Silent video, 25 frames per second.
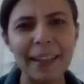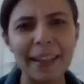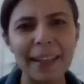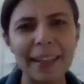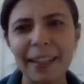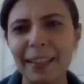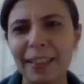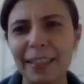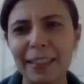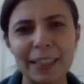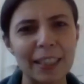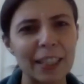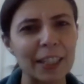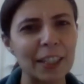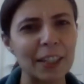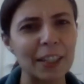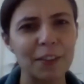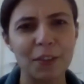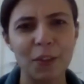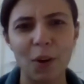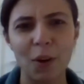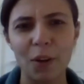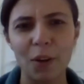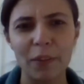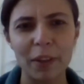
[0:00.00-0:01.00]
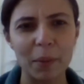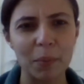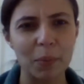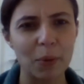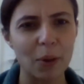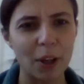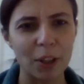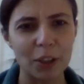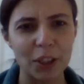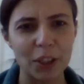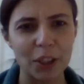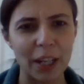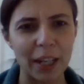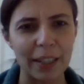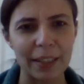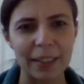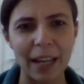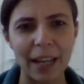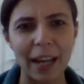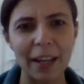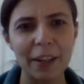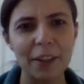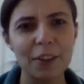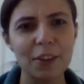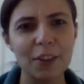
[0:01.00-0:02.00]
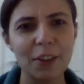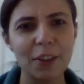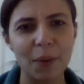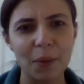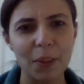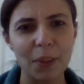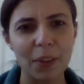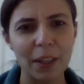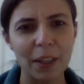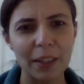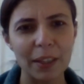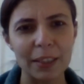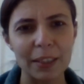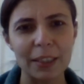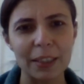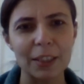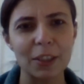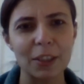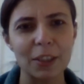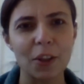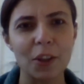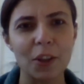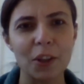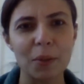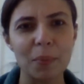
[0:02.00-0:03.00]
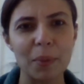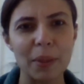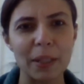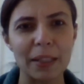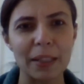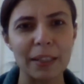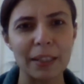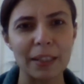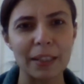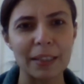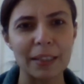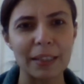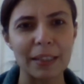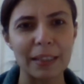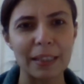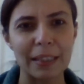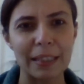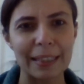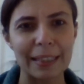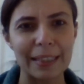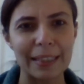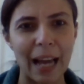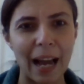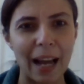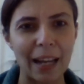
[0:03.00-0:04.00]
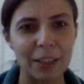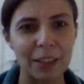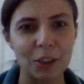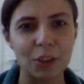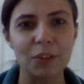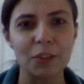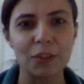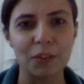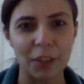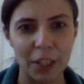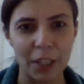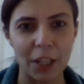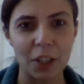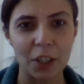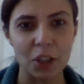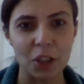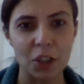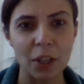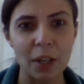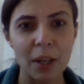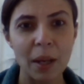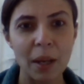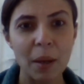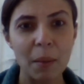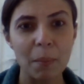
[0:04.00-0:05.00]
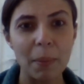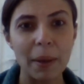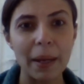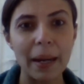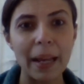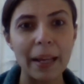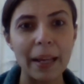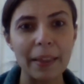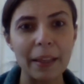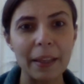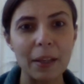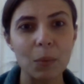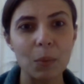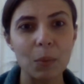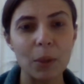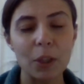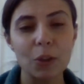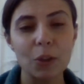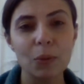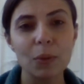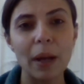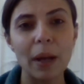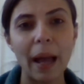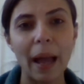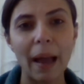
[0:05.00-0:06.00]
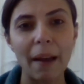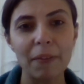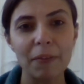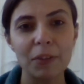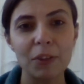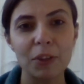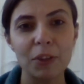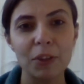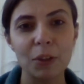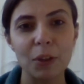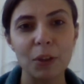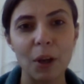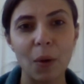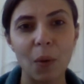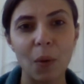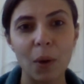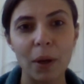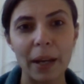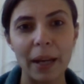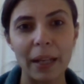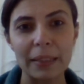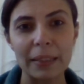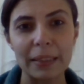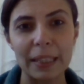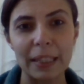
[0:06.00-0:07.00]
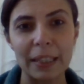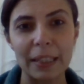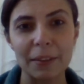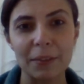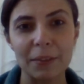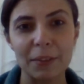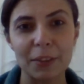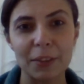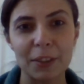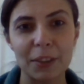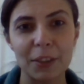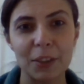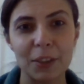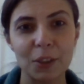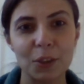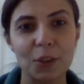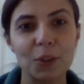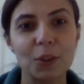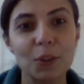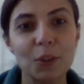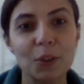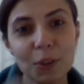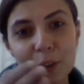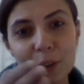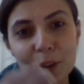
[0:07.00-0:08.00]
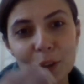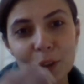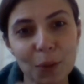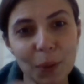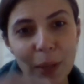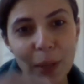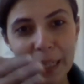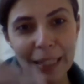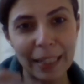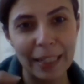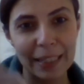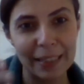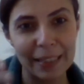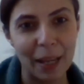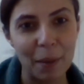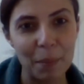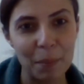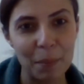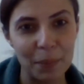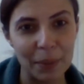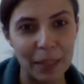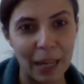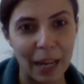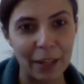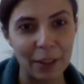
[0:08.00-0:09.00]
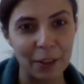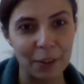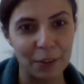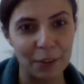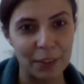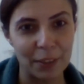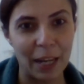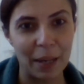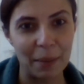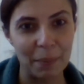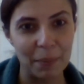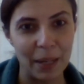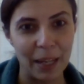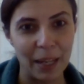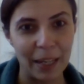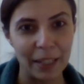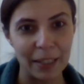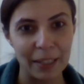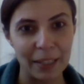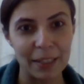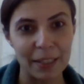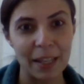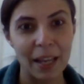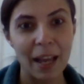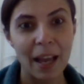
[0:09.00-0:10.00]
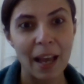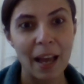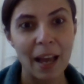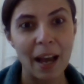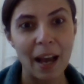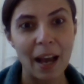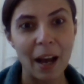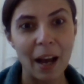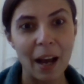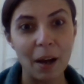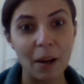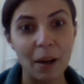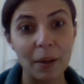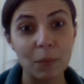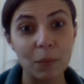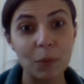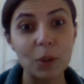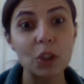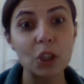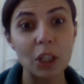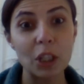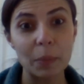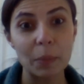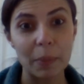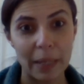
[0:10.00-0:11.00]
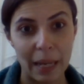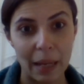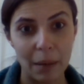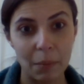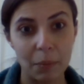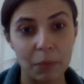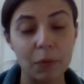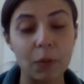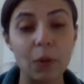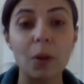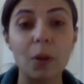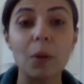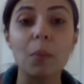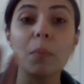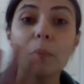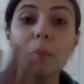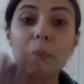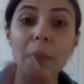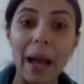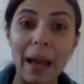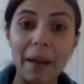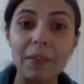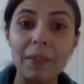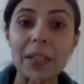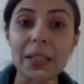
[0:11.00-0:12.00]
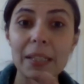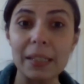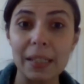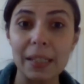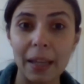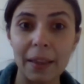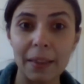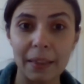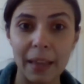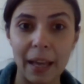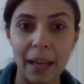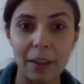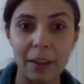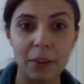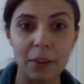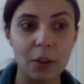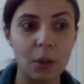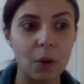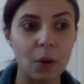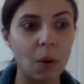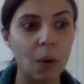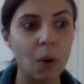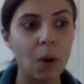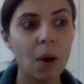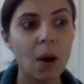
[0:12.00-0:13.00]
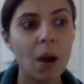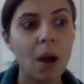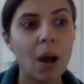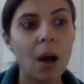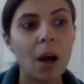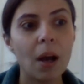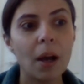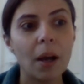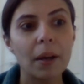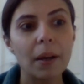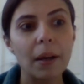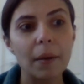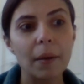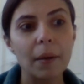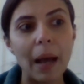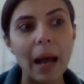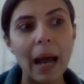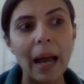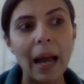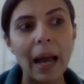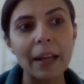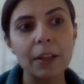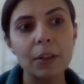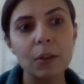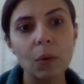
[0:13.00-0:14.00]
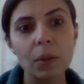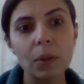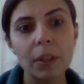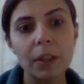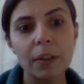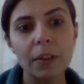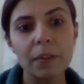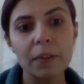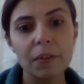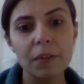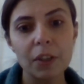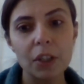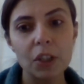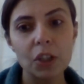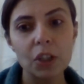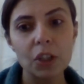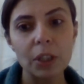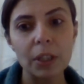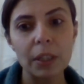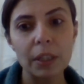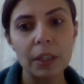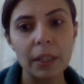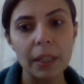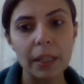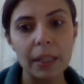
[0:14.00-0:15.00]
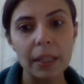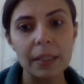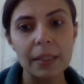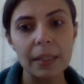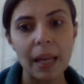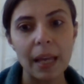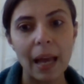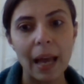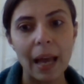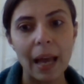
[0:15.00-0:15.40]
think this is an evolving project. I don't think this is going to be just start to finish, but I think we do have to hold ourselves to at least some kind of timelines, which can be helpful. Having said that, though, I don't envision this